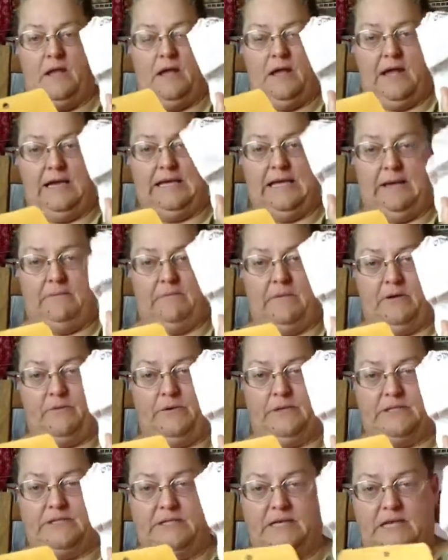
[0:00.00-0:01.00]
I keep my
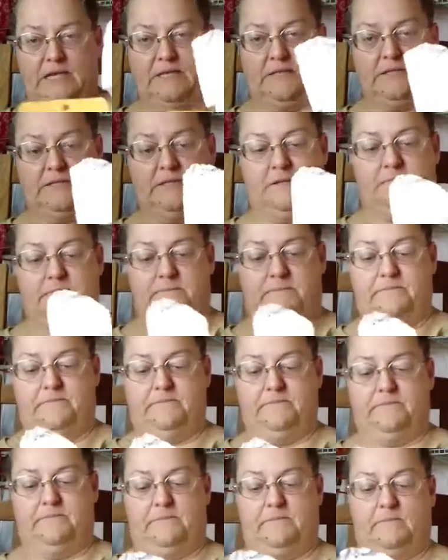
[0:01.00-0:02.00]
receipts
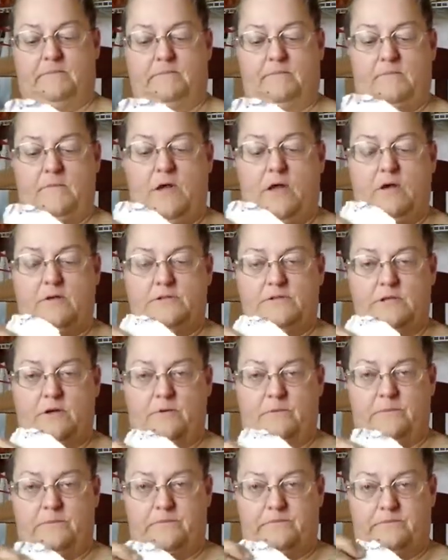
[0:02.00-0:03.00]
also.
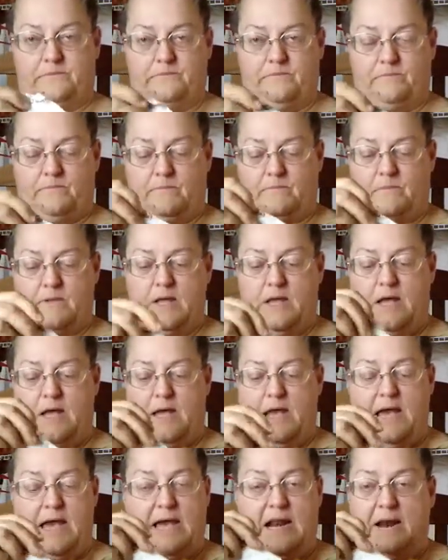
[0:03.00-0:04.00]

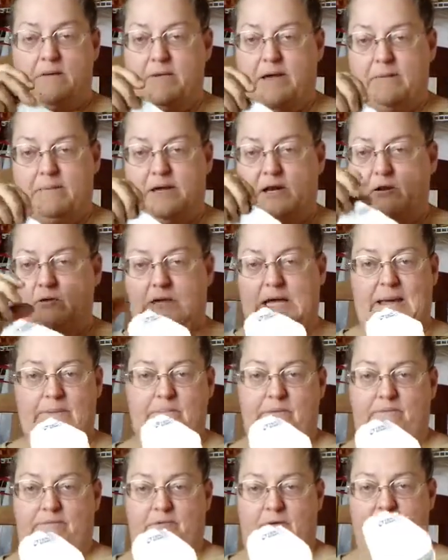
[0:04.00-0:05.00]
And I maybe don't keep
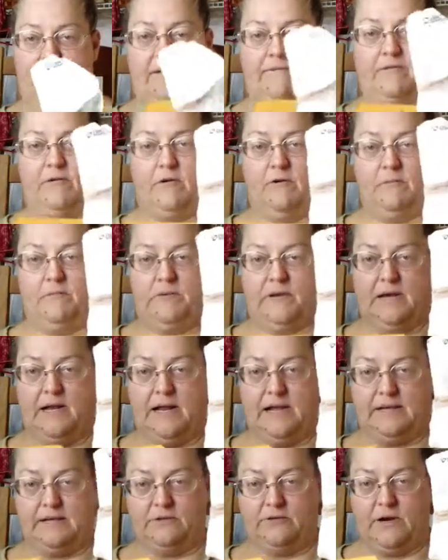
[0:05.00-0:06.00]
them forever, but
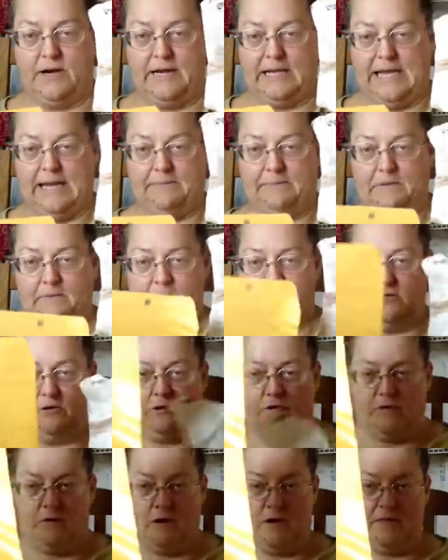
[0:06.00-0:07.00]
I try to keep them until
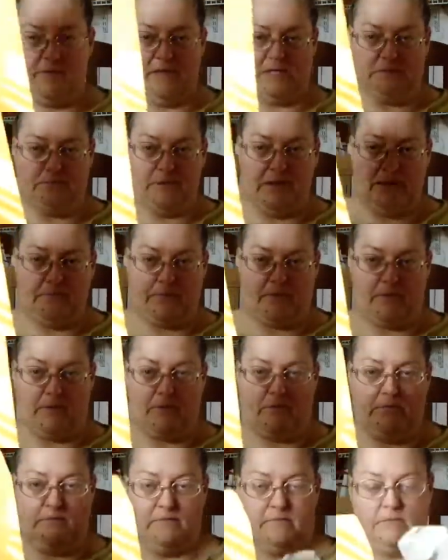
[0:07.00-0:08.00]
they're on this paper.
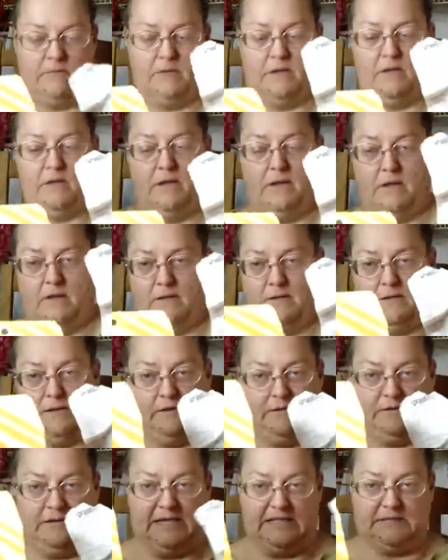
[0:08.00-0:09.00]

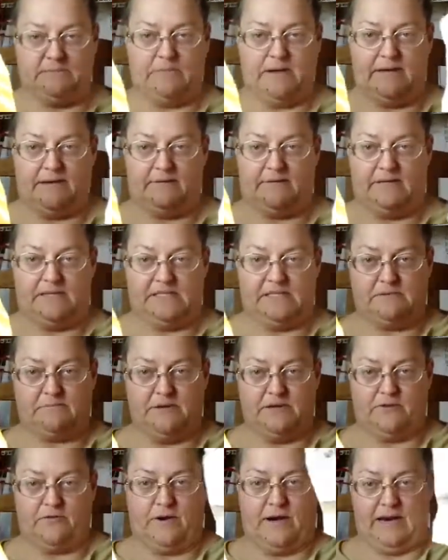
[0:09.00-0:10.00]
This is my
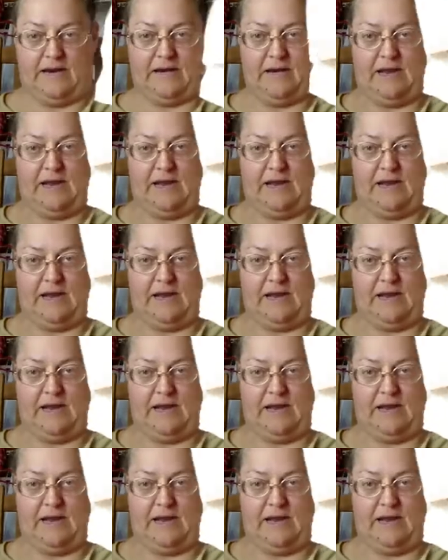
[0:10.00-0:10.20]
trade.